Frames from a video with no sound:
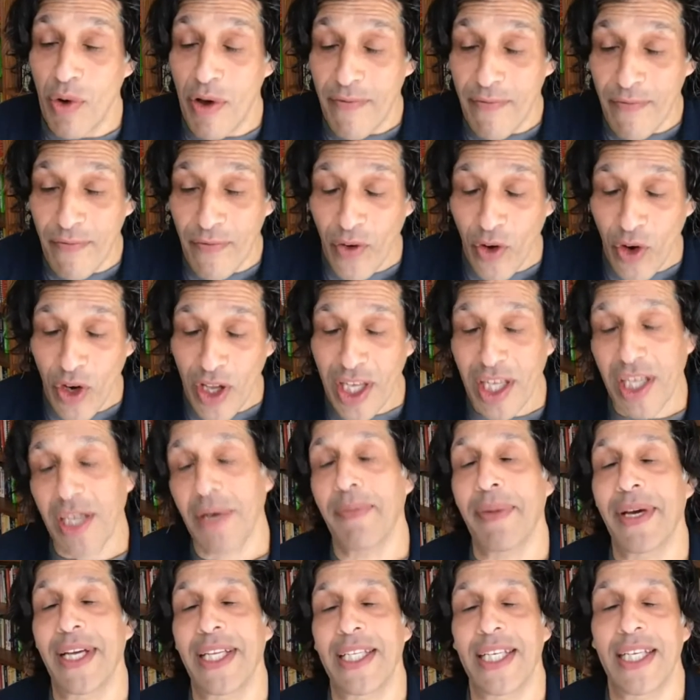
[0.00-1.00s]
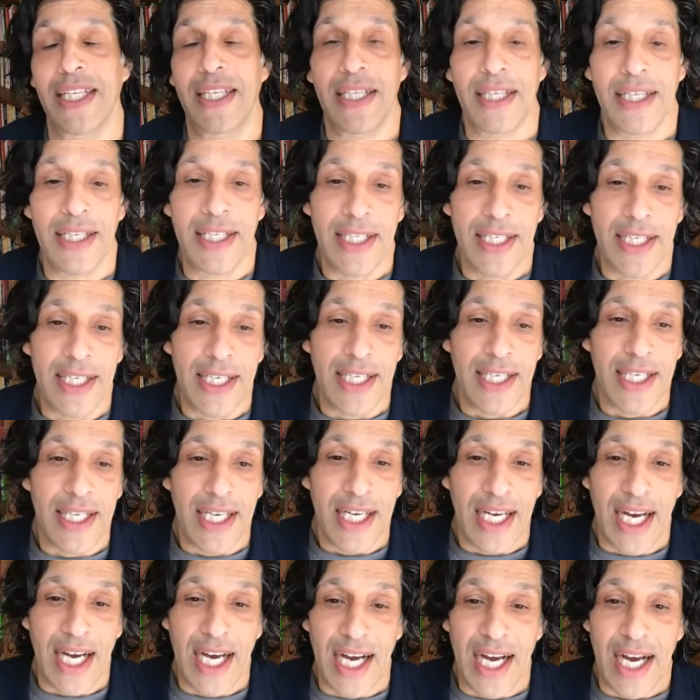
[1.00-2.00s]
We're fully committed.
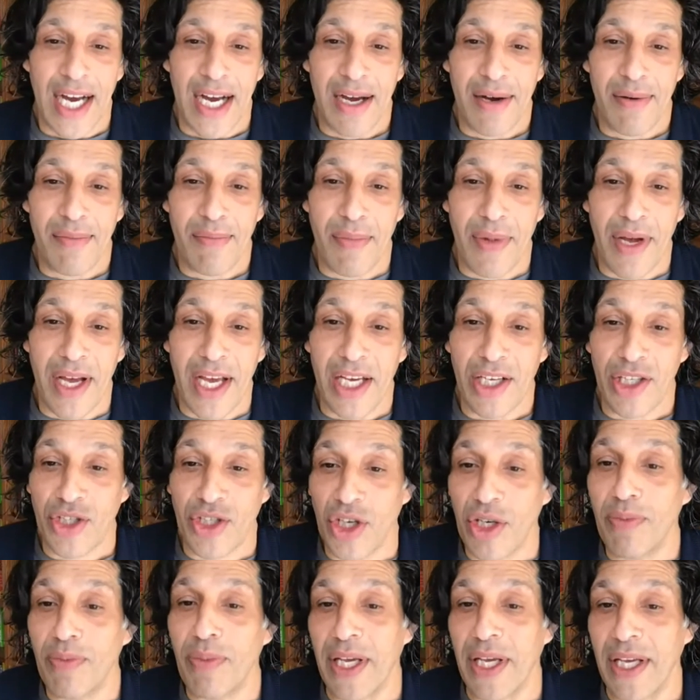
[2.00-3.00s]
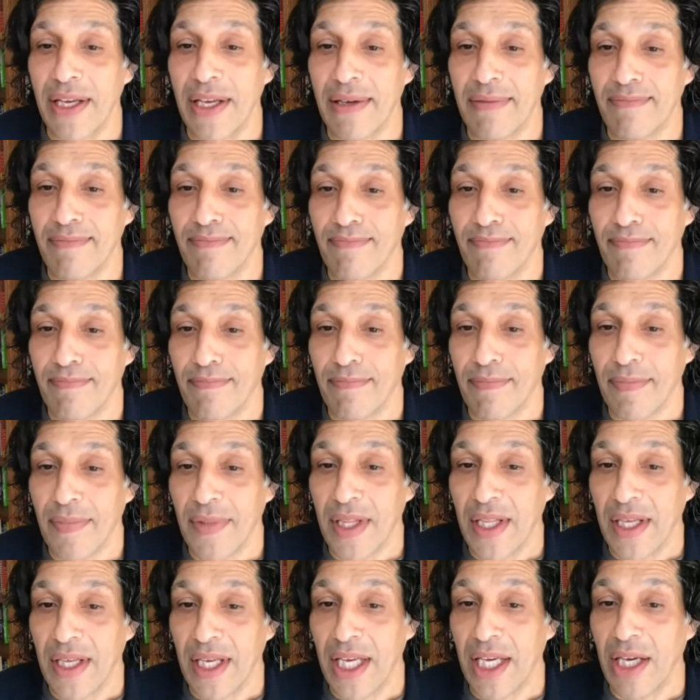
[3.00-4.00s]
It should be
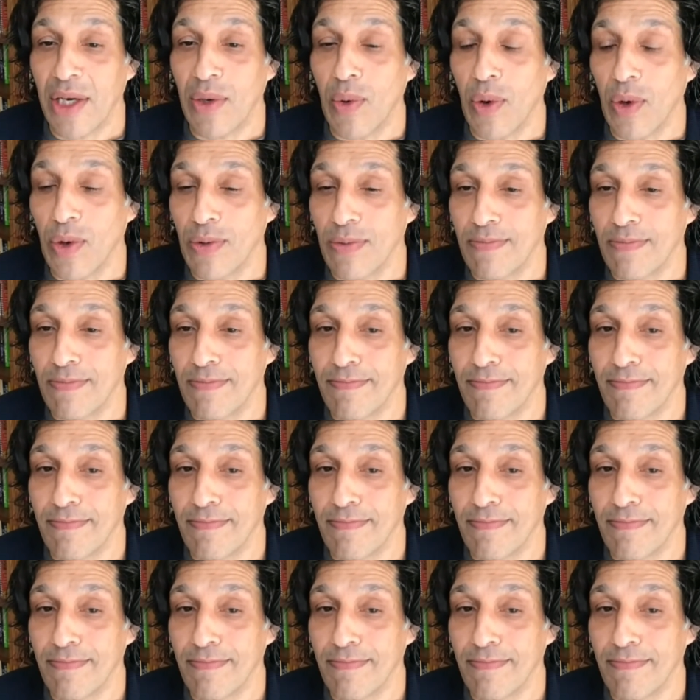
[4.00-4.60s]
equal.